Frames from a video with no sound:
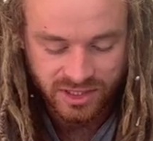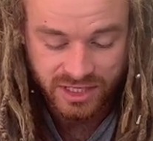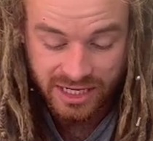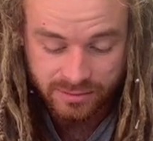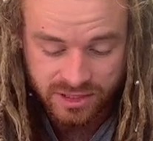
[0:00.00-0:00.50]

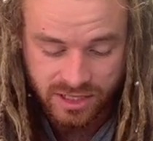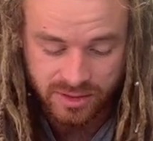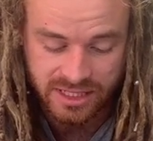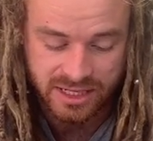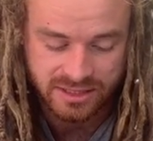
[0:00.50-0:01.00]
came to him
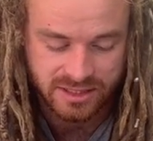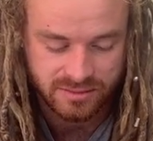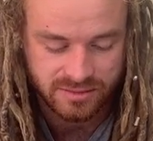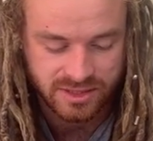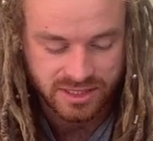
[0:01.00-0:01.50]
and asked
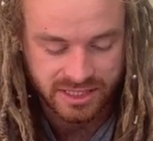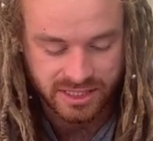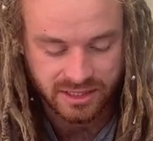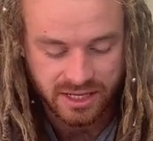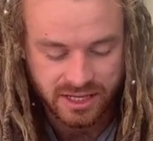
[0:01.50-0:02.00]
him,
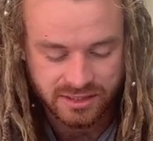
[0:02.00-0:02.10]
saying,